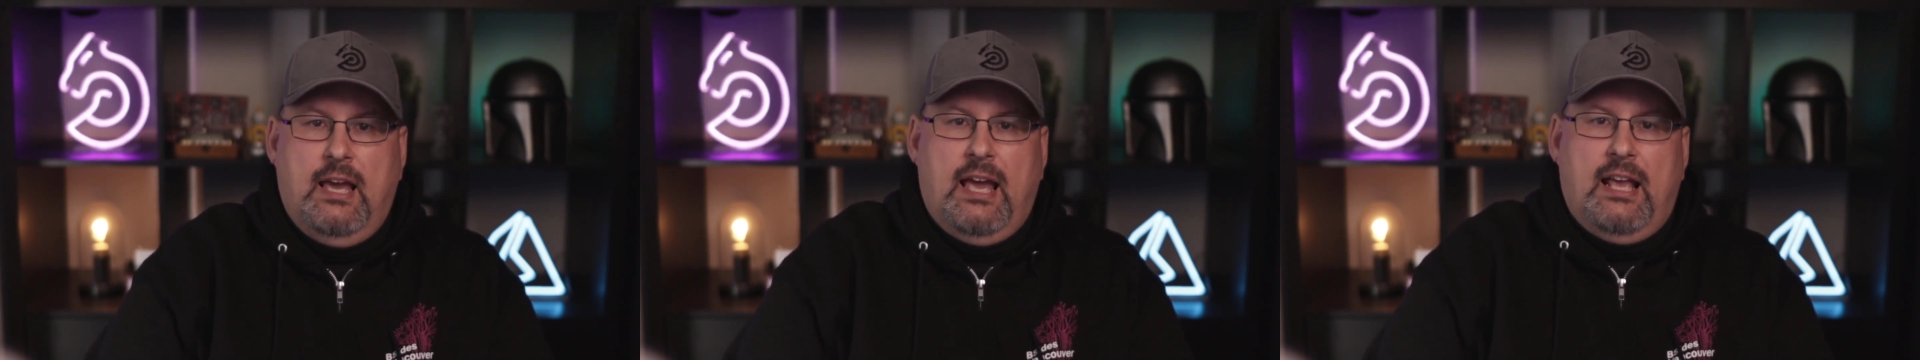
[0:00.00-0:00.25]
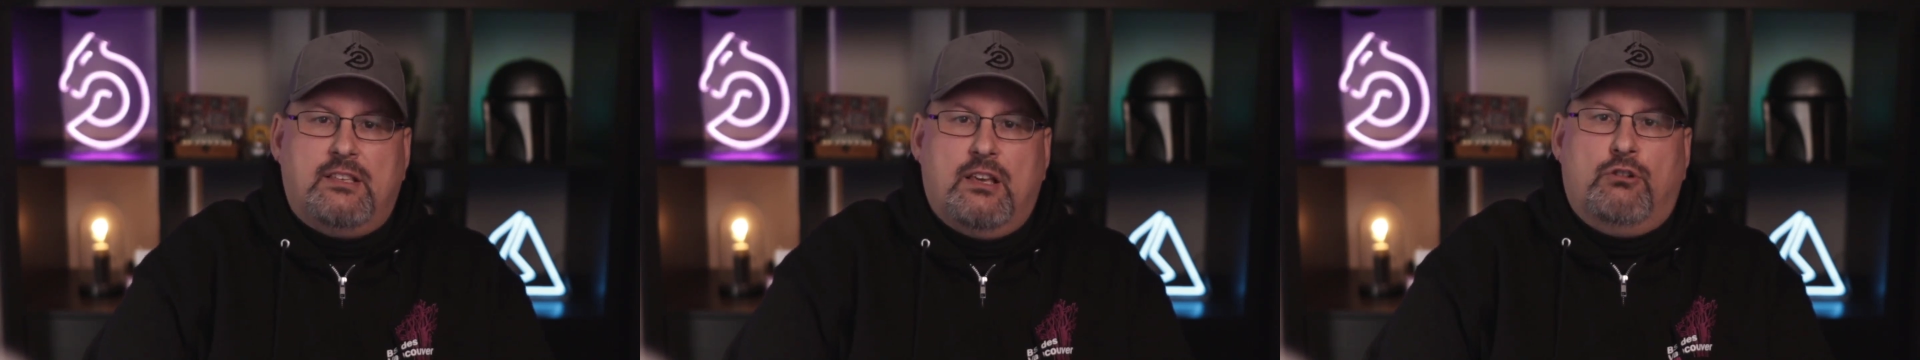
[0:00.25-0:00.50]

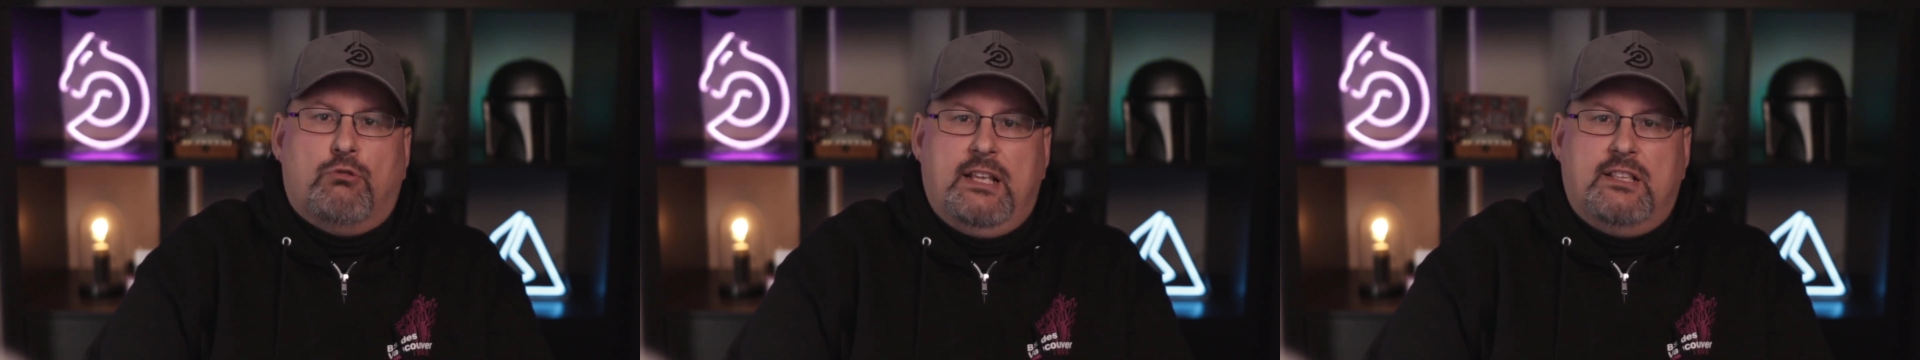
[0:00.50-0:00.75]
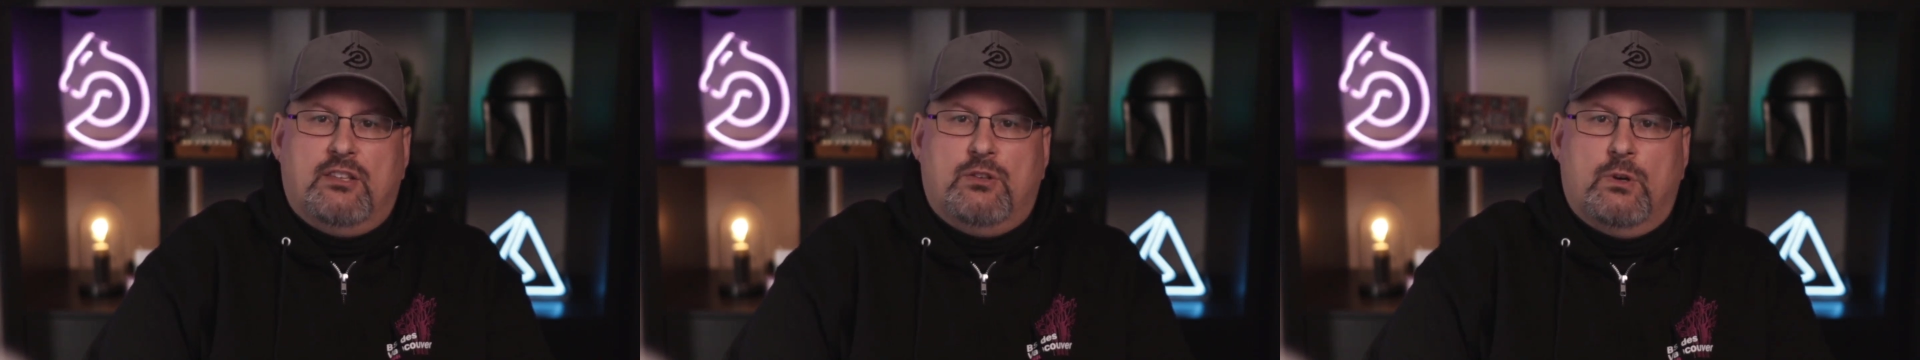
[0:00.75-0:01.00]
it's a
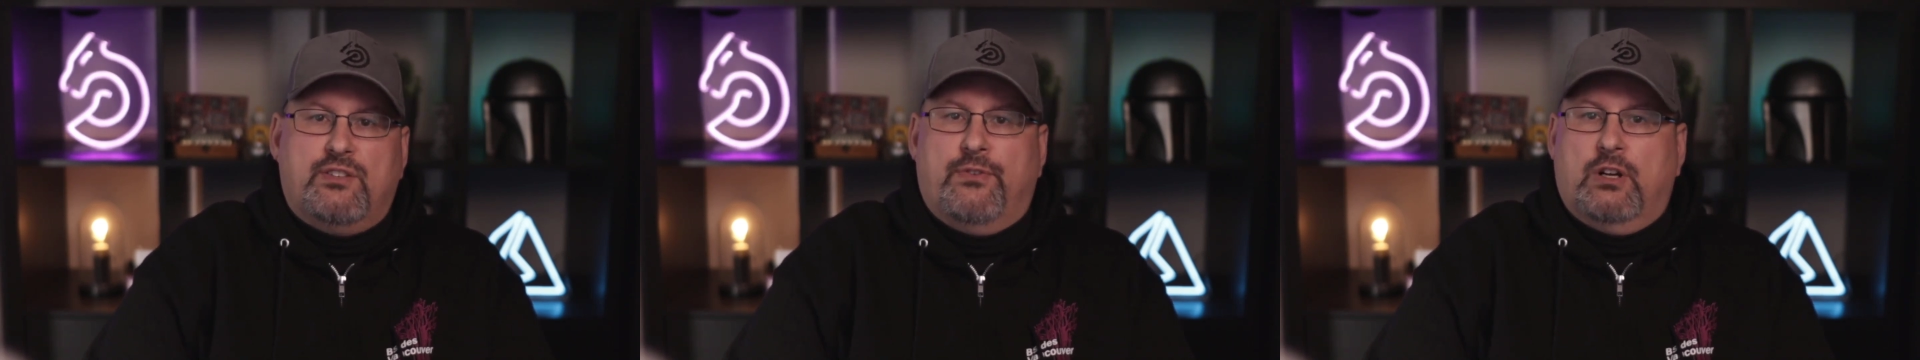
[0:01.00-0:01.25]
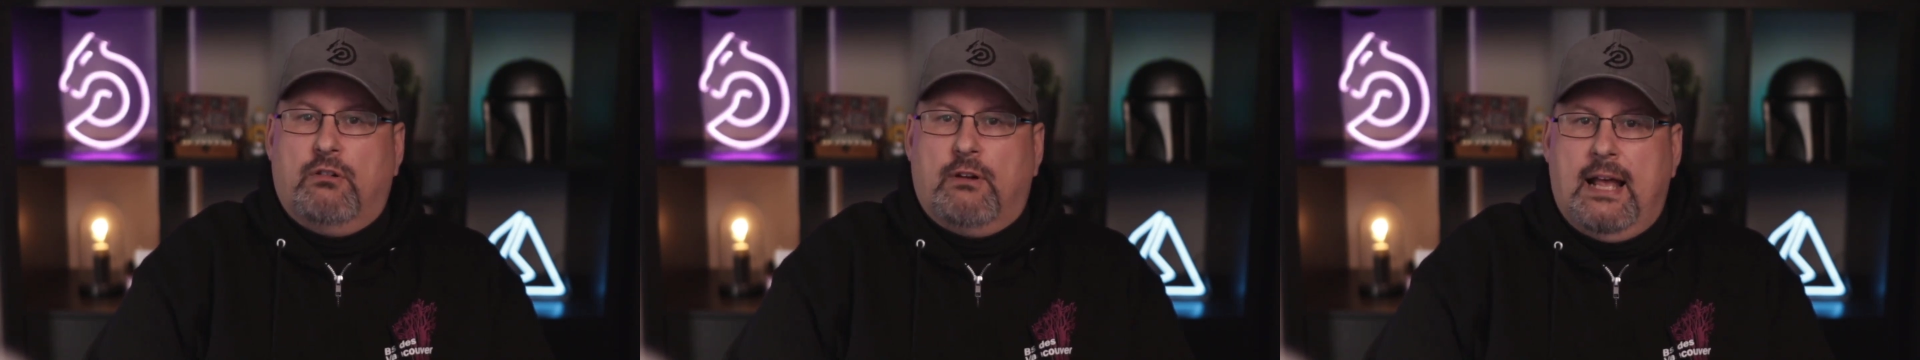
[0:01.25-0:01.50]
great source for
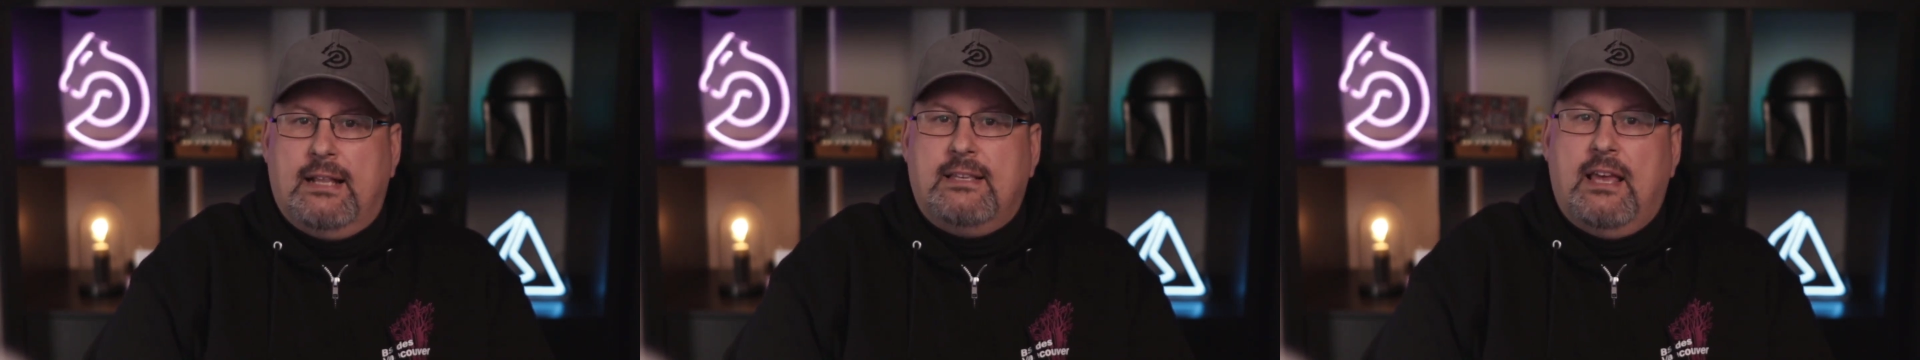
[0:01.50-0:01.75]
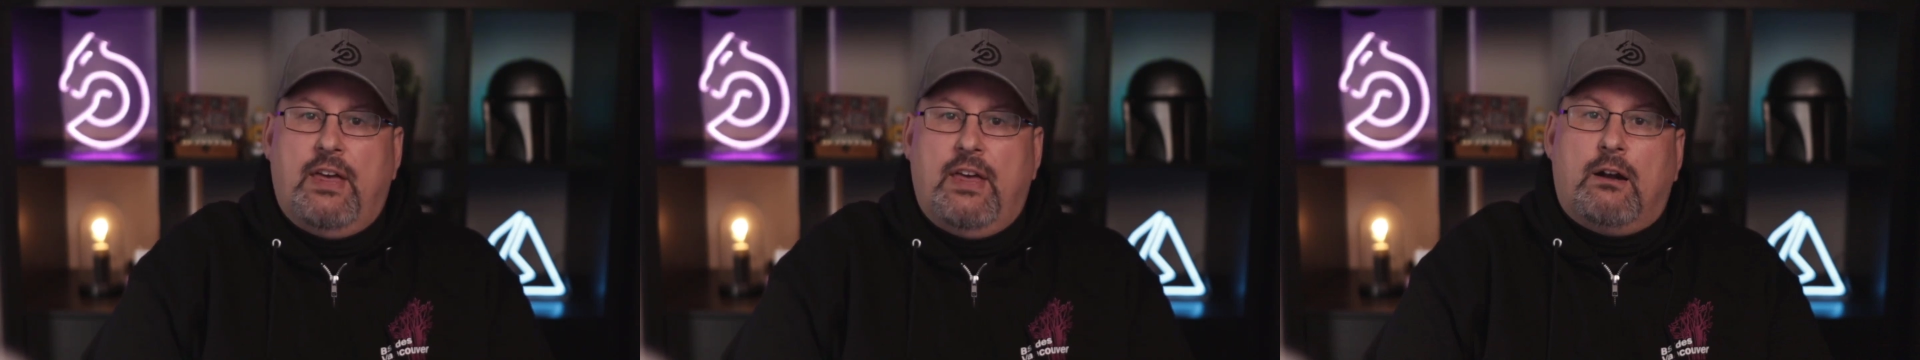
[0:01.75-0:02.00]
creds
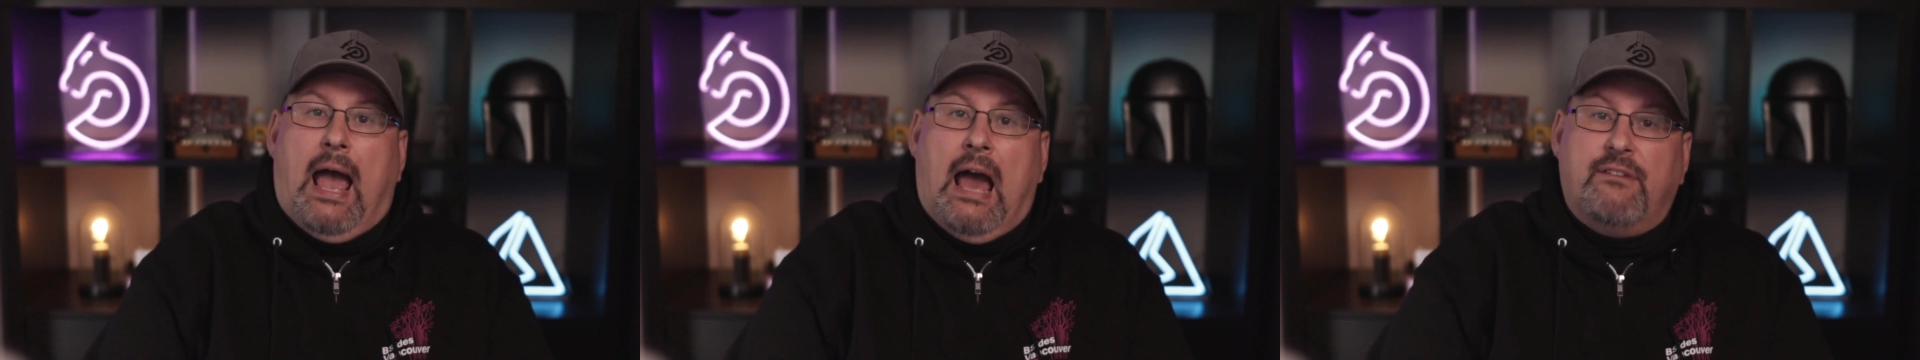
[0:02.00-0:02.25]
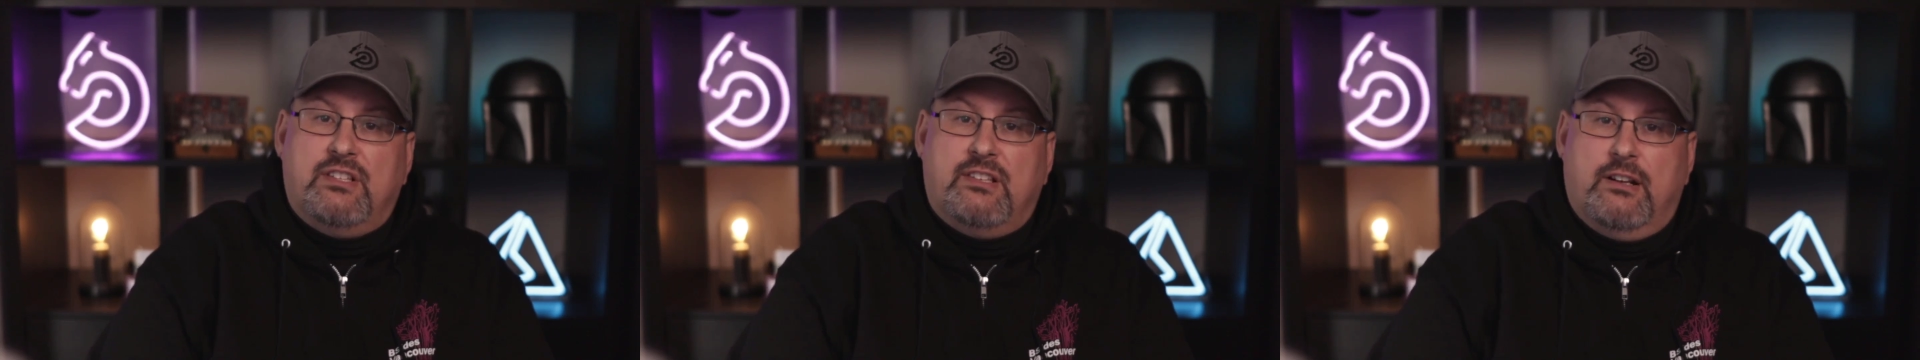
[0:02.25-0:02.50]
that our
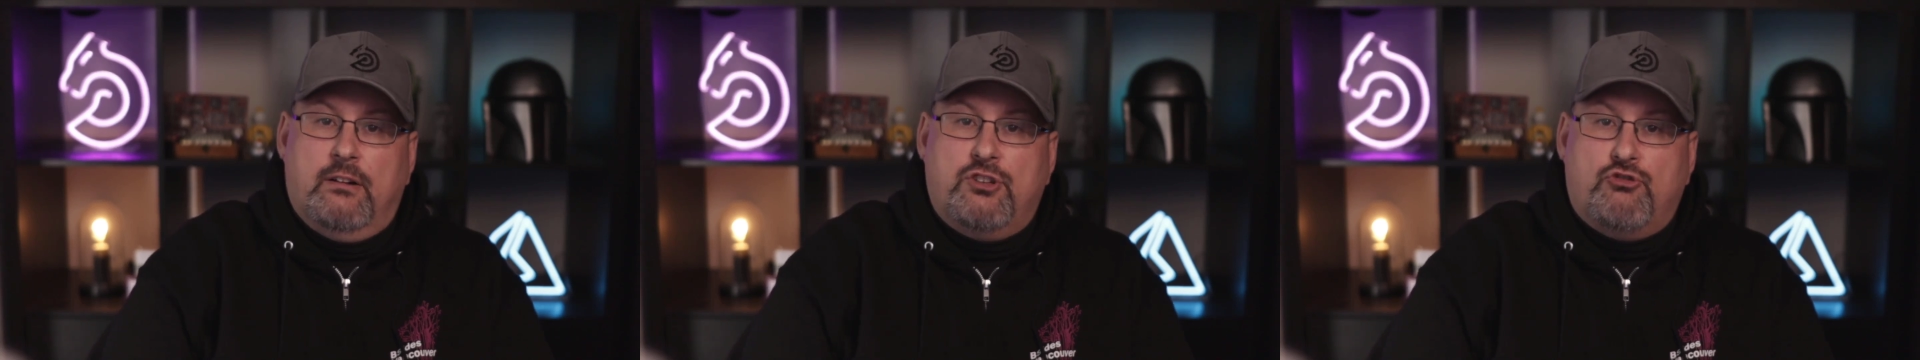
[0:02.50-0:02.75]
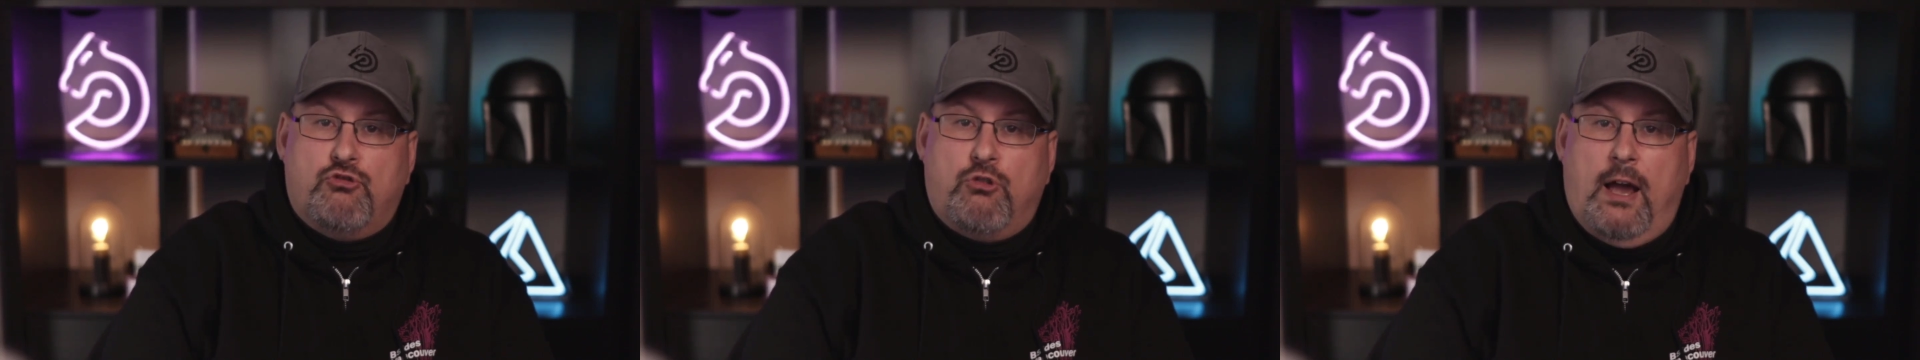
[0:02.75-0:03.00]
adversaries
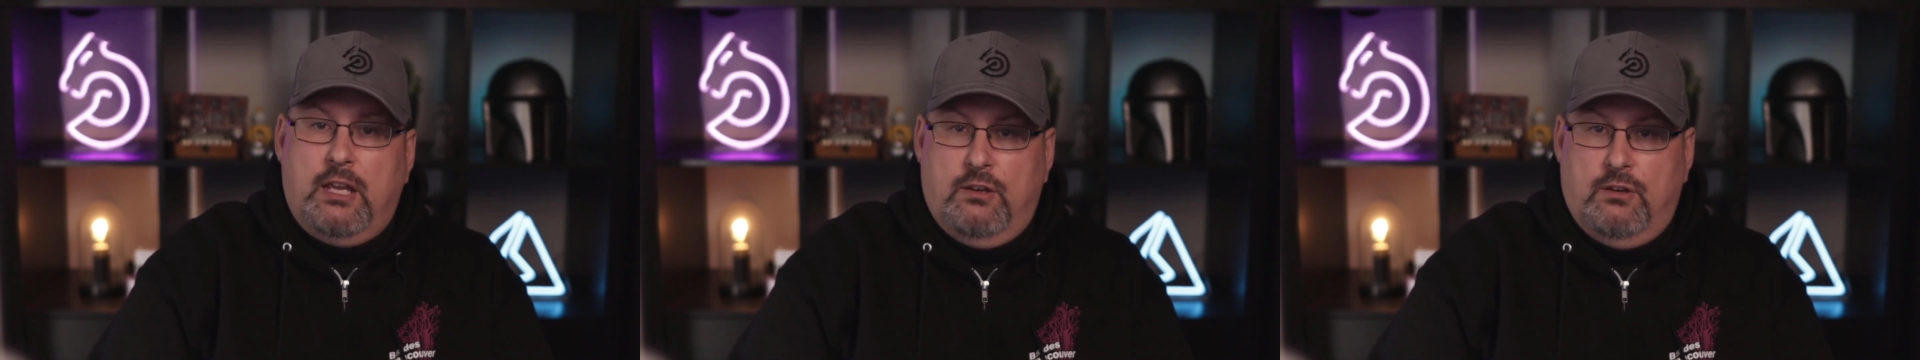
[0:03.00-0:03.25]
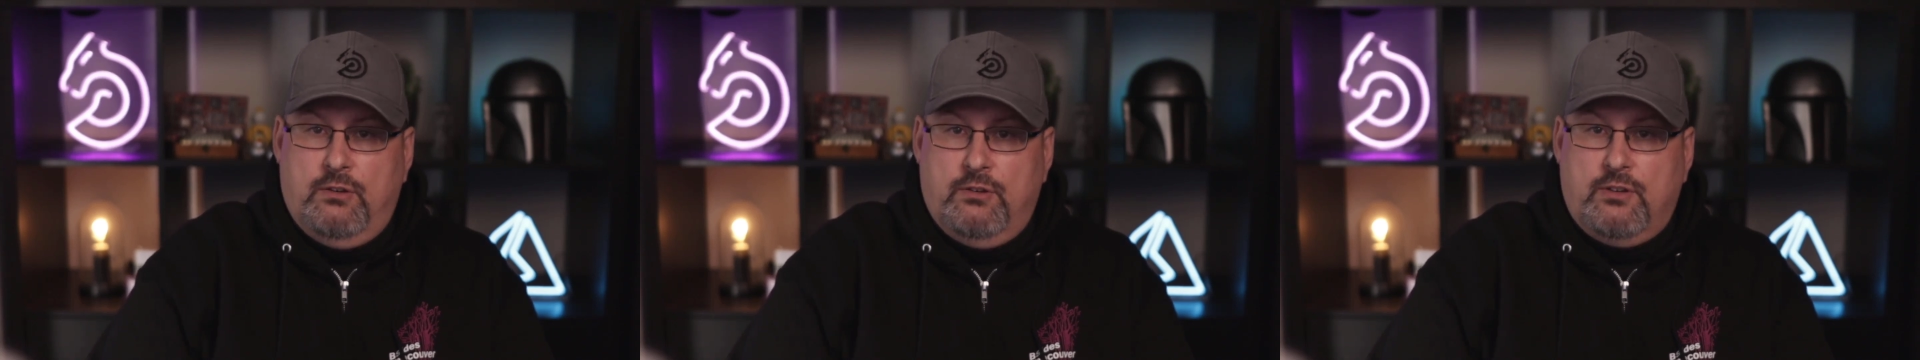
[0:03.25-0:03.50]
try to
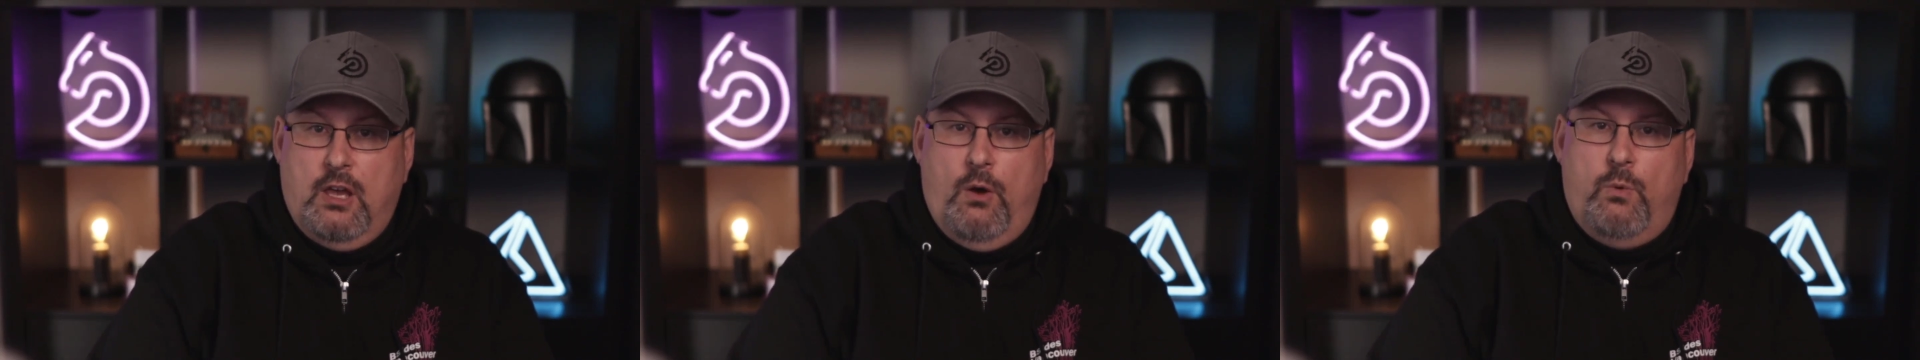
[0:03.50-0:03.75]
use